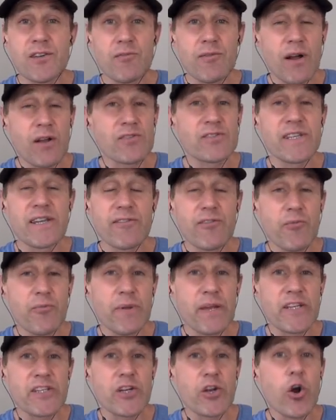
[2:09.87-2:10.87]
around Secret
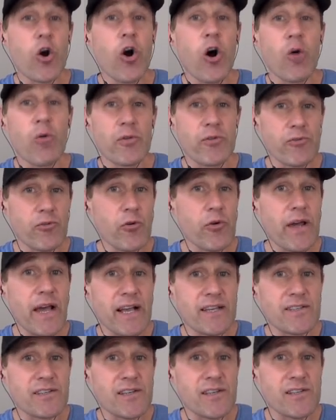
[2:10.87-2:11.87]
Beach at all with road
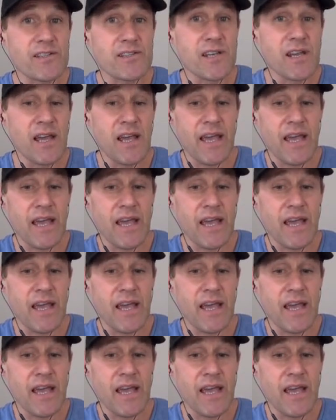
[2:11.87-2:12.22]
access,